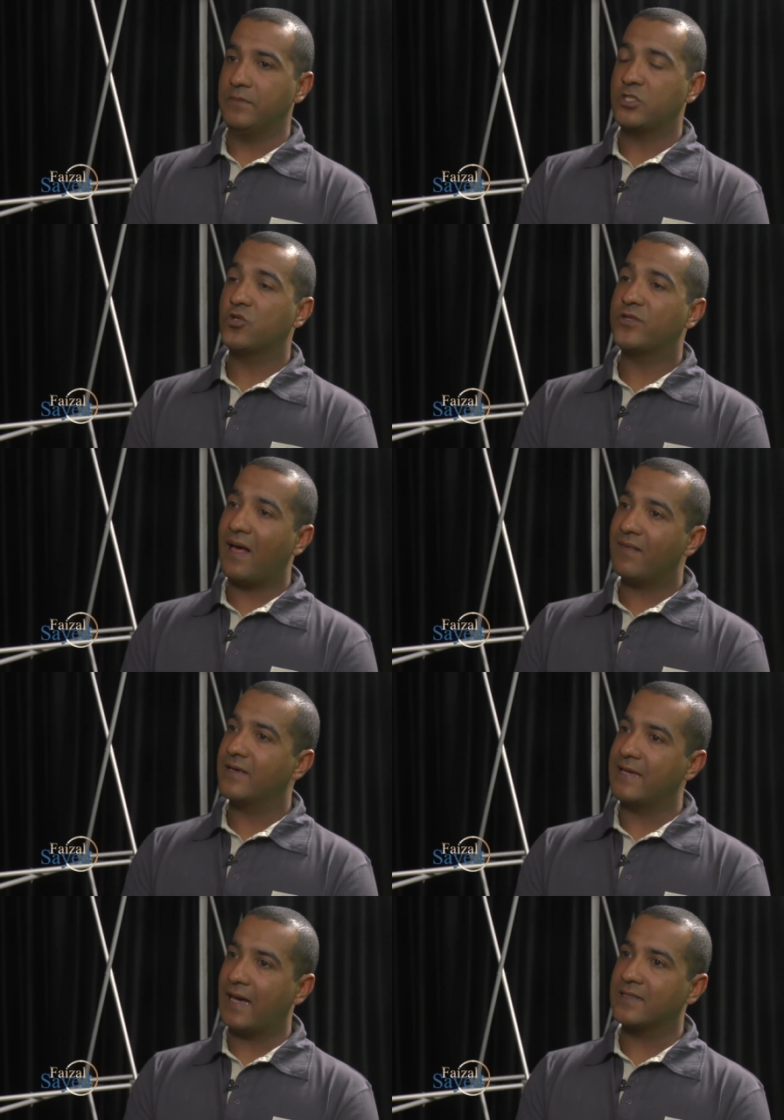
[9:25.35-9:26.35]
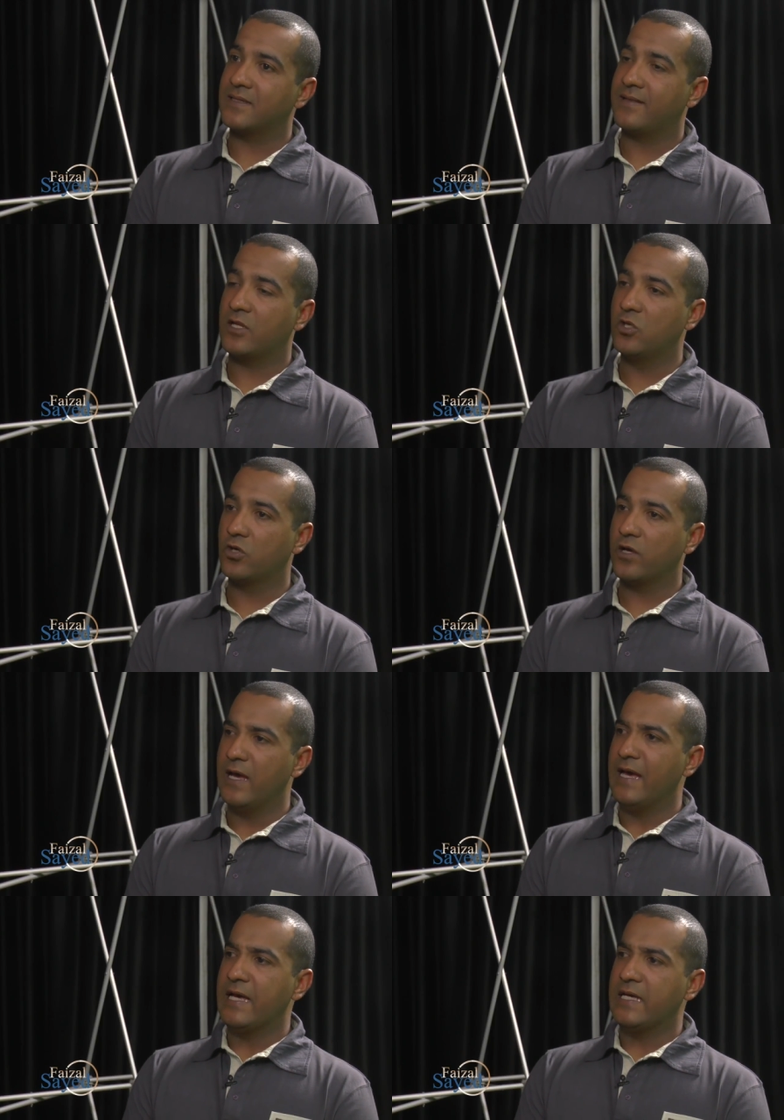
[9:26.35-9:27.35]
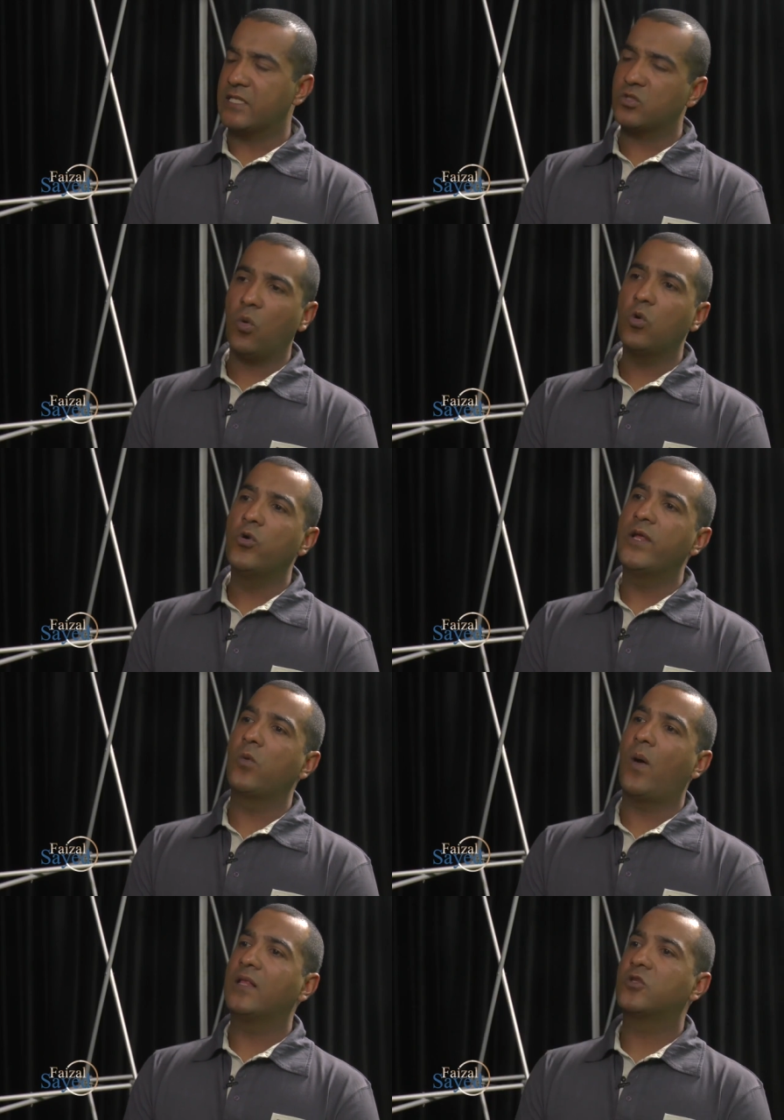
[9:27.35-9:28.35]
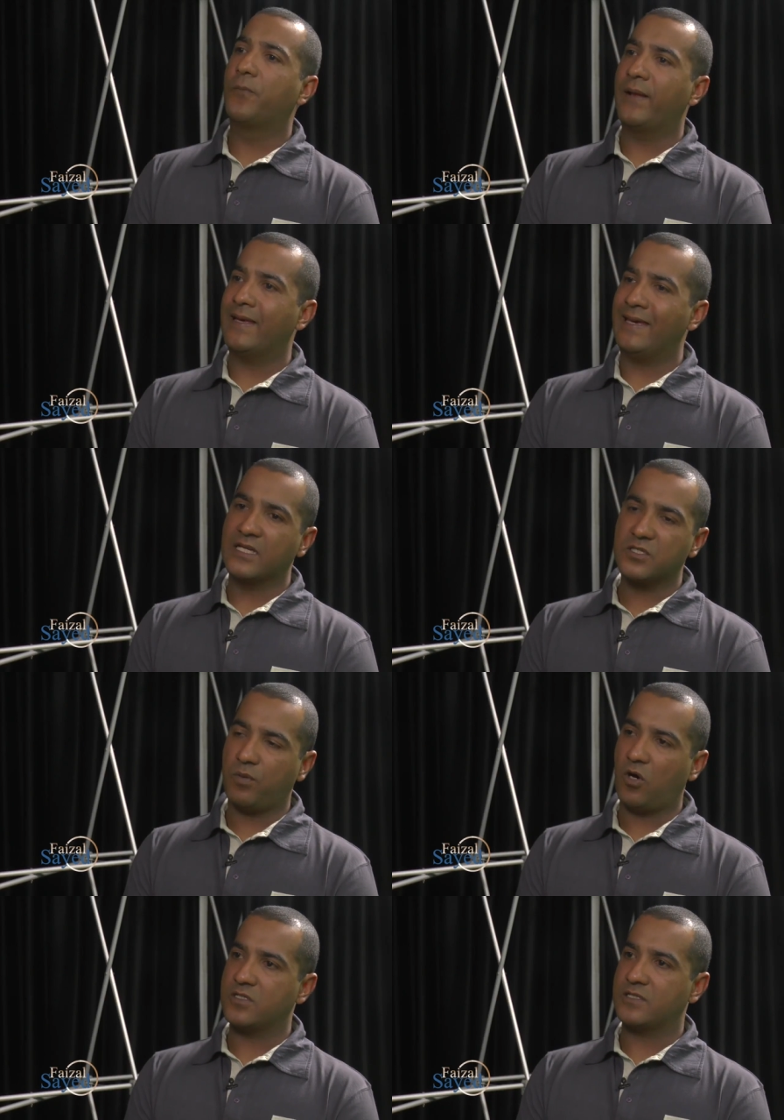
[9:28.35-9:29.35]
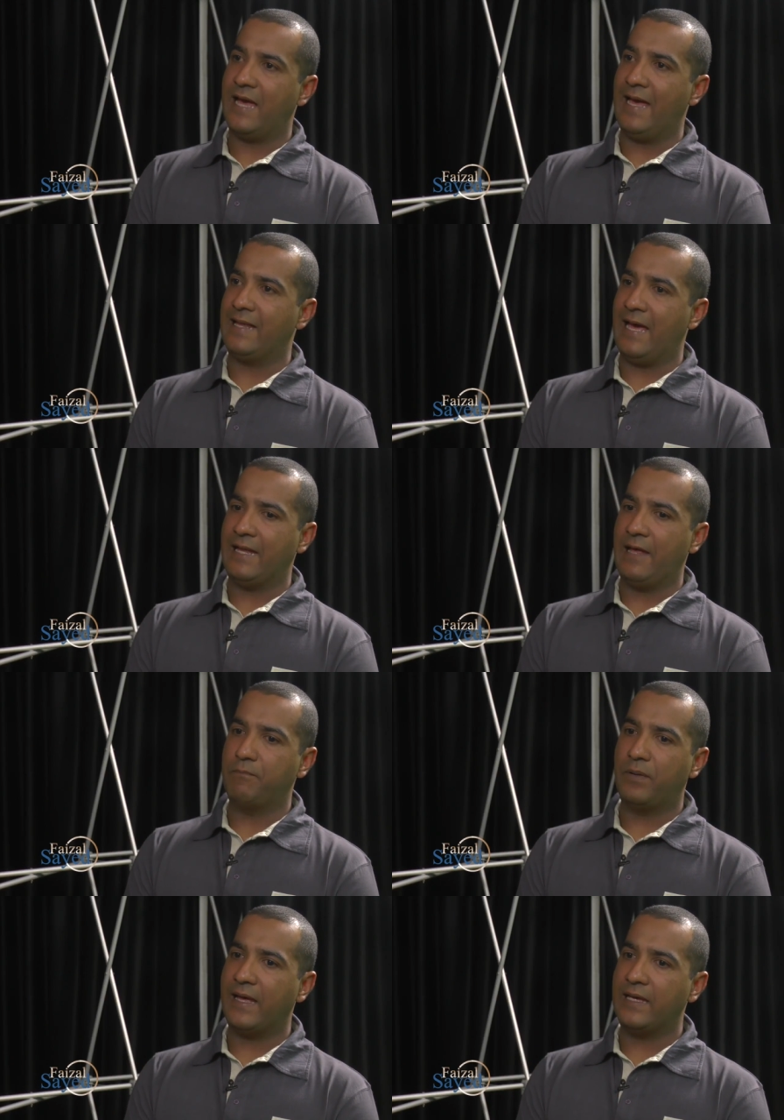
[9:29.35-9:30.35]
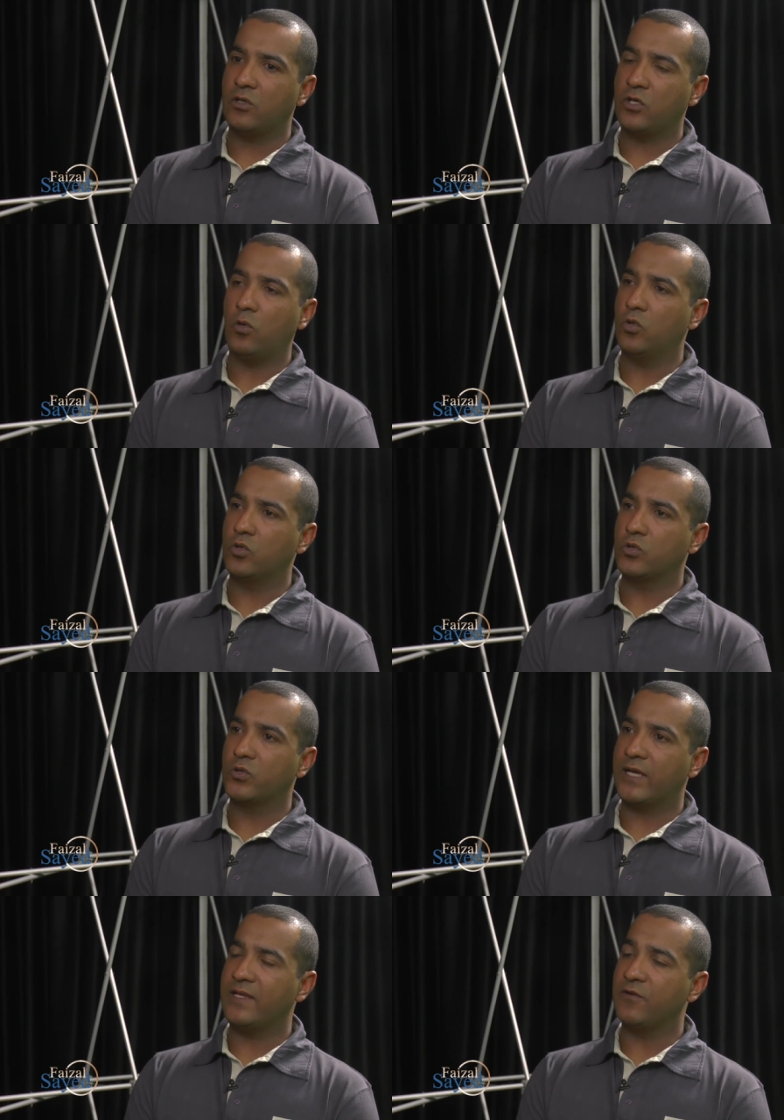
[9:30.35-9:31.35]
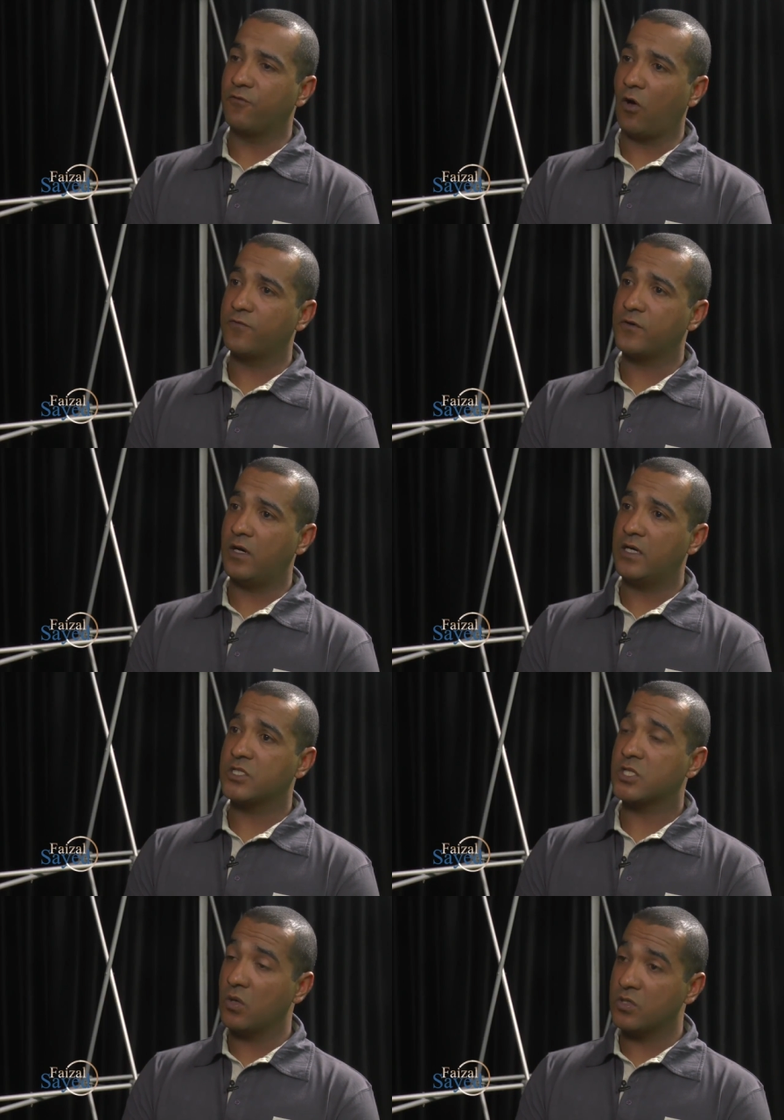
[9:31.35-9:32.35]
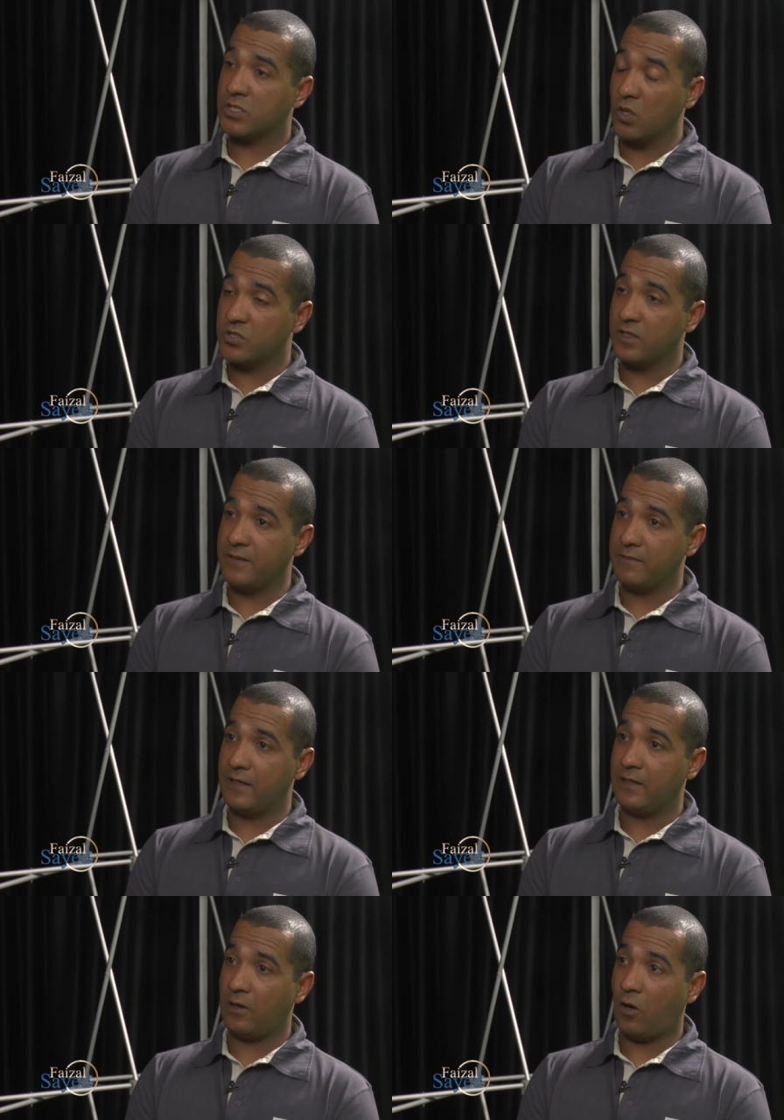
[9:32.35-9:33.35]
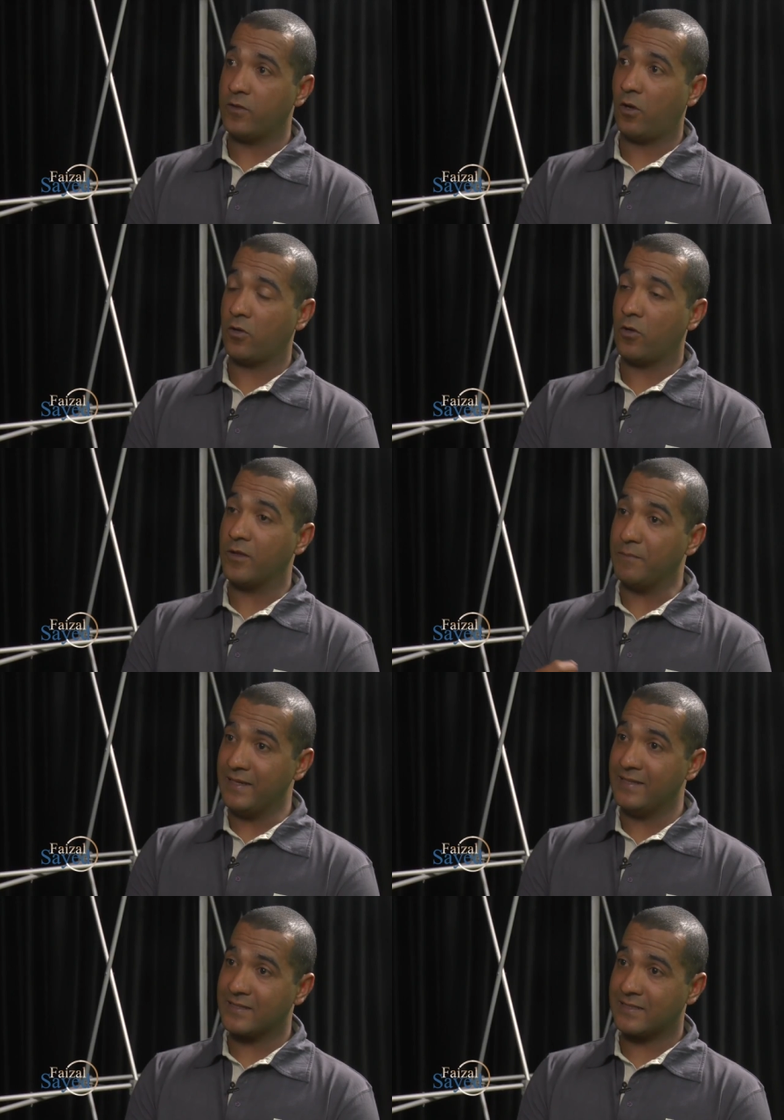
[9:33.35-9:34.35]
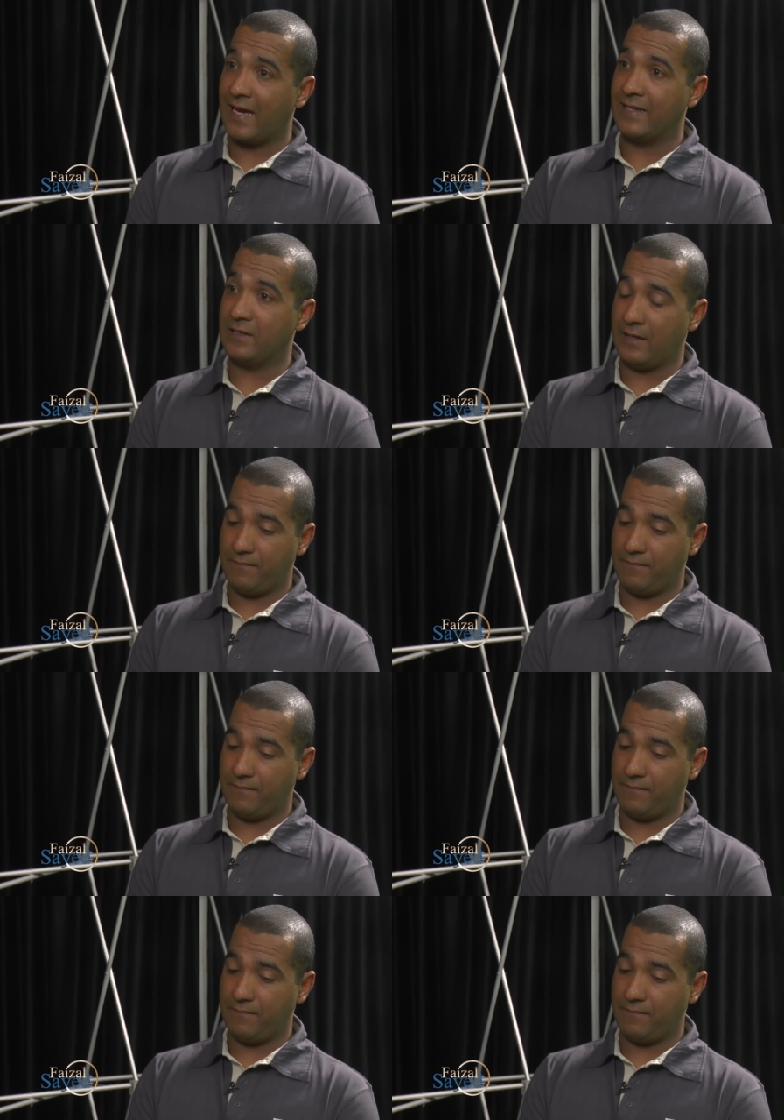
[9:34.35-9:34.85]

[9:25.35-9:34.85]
is to tell the youngster that, look, it's all good and well to play Xbox and play or to get involved socially on the media side,